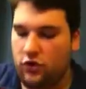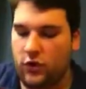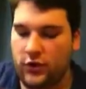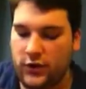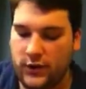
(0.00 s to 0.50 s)

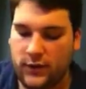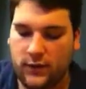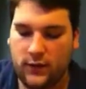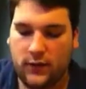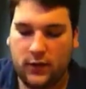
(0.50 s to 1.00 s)
Deutschisch.
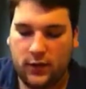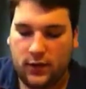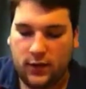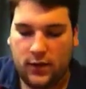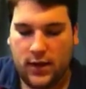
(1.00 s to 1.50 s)

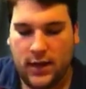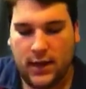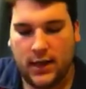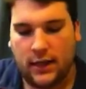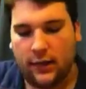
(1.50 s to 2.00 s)

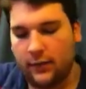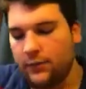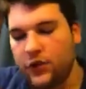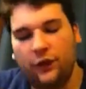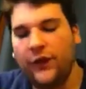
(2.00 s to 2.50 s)

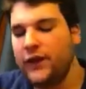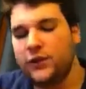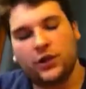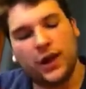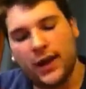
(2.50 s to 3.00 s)
2
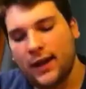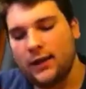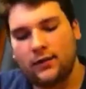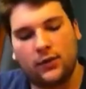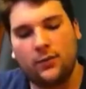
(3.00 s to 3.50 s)
Fiendish
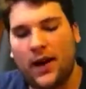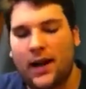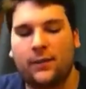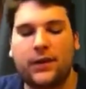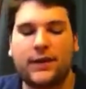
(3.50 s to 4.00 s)
Chain, 2
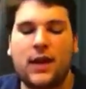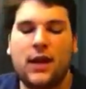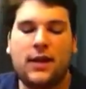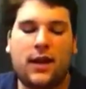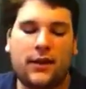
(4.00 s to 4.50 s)
Bottomless.
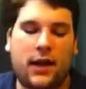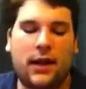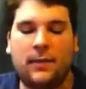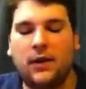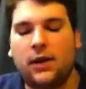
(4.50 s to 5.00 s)
Now,
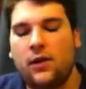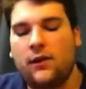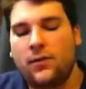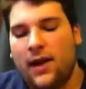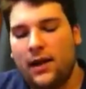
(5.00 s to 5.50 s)
I am going to go
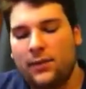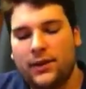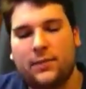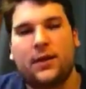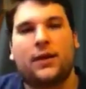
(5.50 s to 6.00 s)
over the
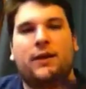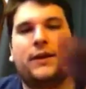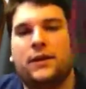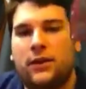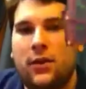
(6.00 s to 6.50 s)
Bottomless
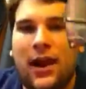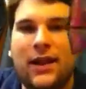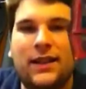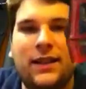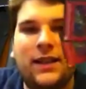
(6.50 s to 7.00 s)
because you
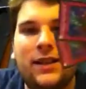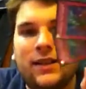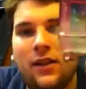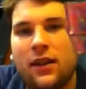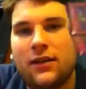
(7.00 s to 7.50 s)
kind of need this
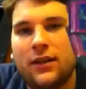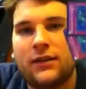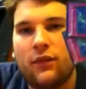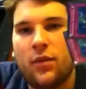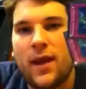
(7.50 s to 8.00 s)
card in this
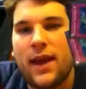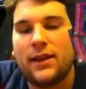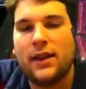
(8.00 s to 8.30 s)
format.